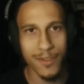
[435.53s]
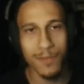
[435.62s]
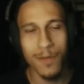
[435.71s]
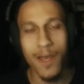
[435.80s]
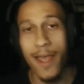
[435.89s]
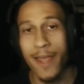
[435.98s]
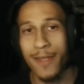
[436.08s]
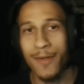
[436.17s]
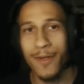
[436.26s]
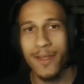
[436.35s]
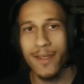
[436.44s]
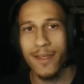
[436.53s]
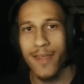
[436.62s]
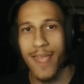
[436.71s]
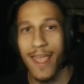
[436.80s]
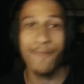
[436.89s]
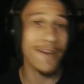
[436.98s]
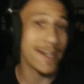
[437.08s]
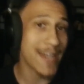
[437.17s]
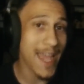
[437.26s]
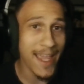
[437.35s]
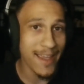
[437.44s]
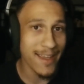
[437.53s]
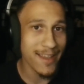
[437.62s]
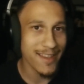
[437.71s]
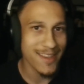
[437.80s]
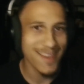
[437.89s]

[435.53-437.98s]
which is why I do it every day.